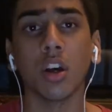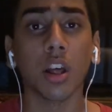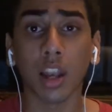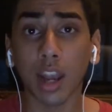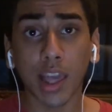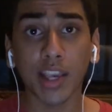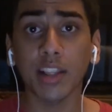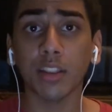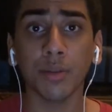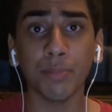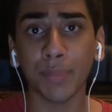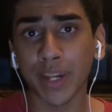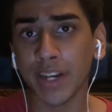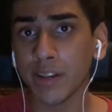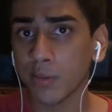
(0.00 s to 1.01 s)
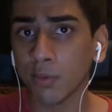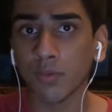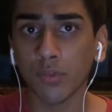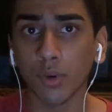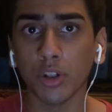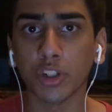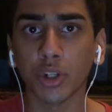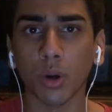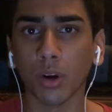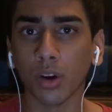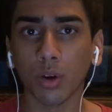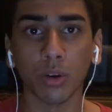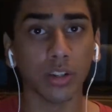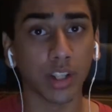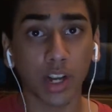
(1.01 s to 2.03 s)
Like the medium full shot
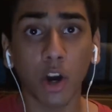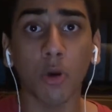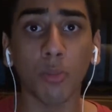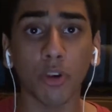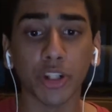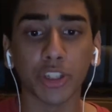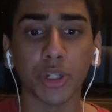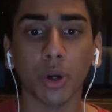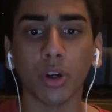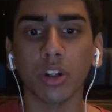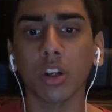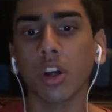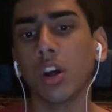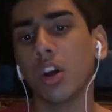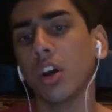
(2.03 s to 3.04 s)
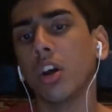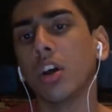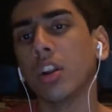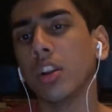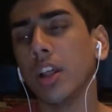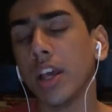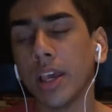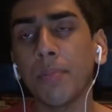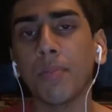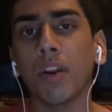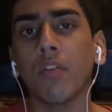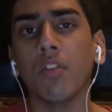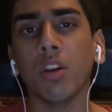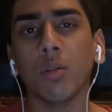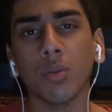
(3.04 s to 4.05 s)
or the cowboy shot, the hip
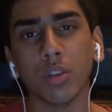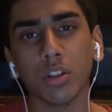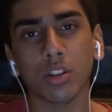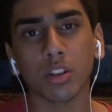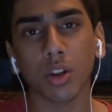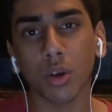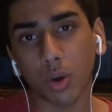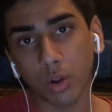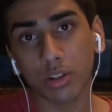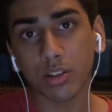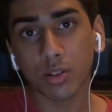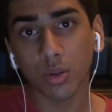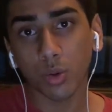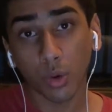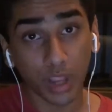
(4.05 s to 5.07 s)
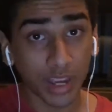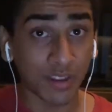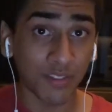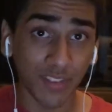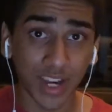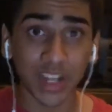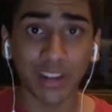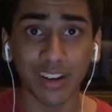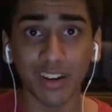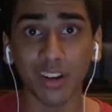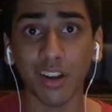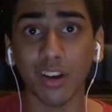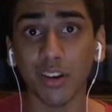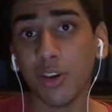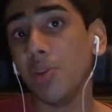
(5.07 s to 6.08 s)
level was also
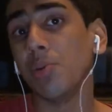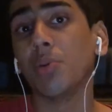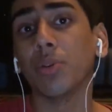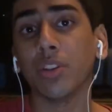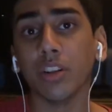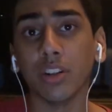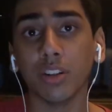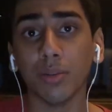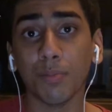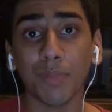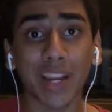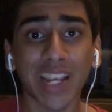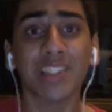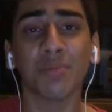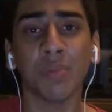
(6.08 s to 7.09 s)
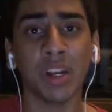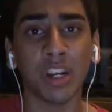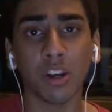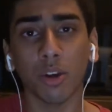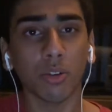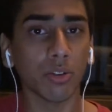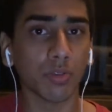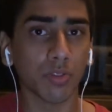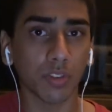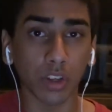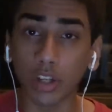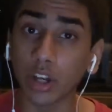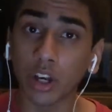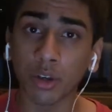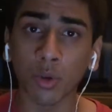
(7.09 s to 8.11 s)
invented due to the placement of
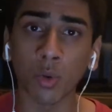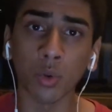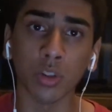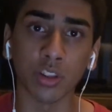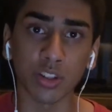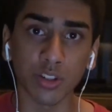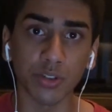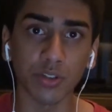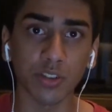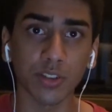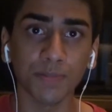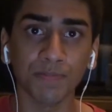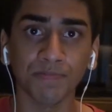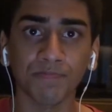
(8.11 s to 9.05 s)
gun holsters.